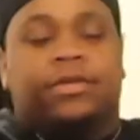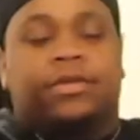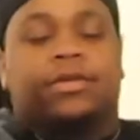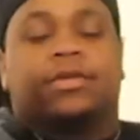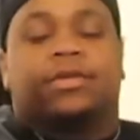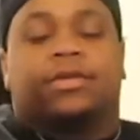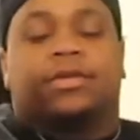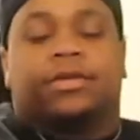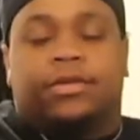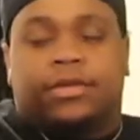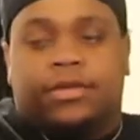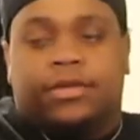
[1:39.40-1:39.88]

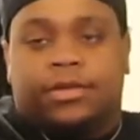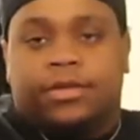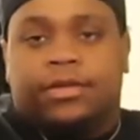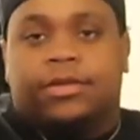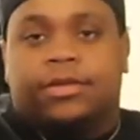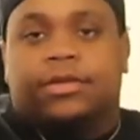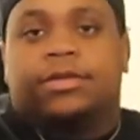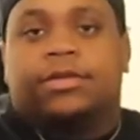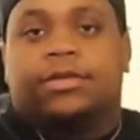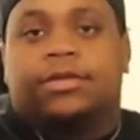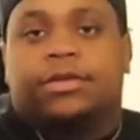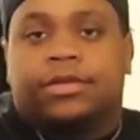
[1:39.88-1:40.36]

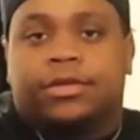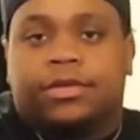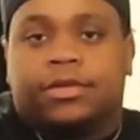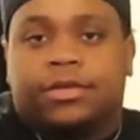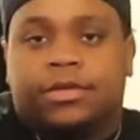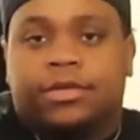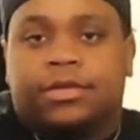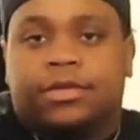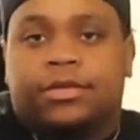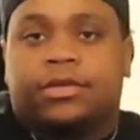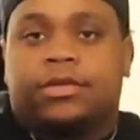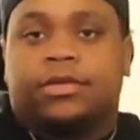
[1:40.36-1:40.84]

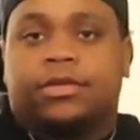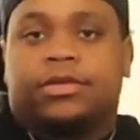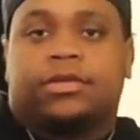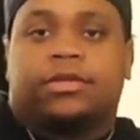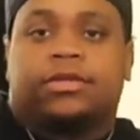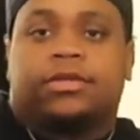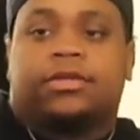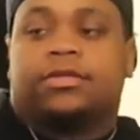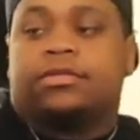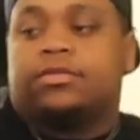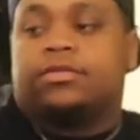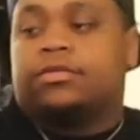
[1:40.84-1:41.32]

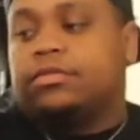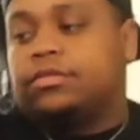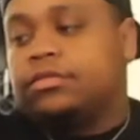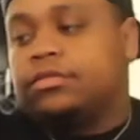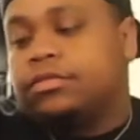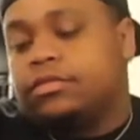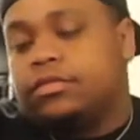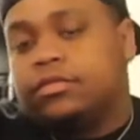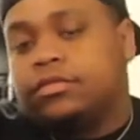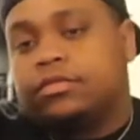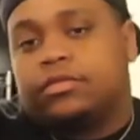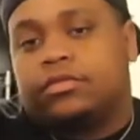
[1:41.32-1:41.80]

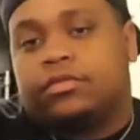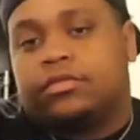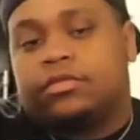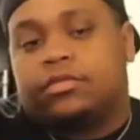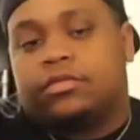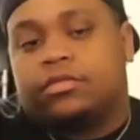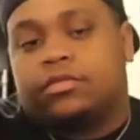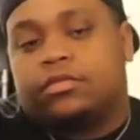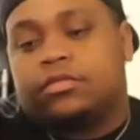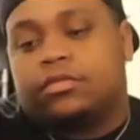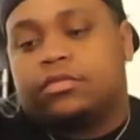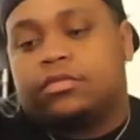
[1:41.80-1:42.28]

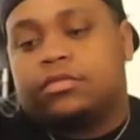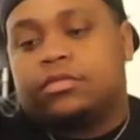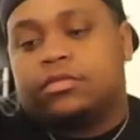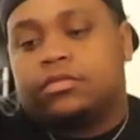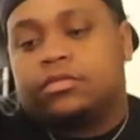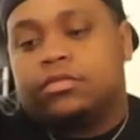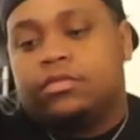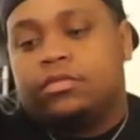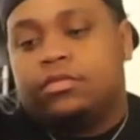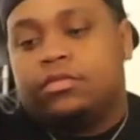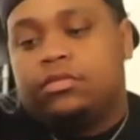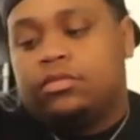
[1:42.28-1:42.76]

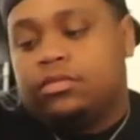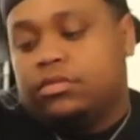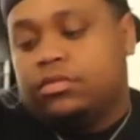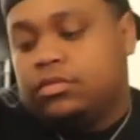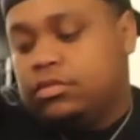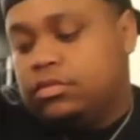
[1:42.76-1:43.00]
This person isn't speaking.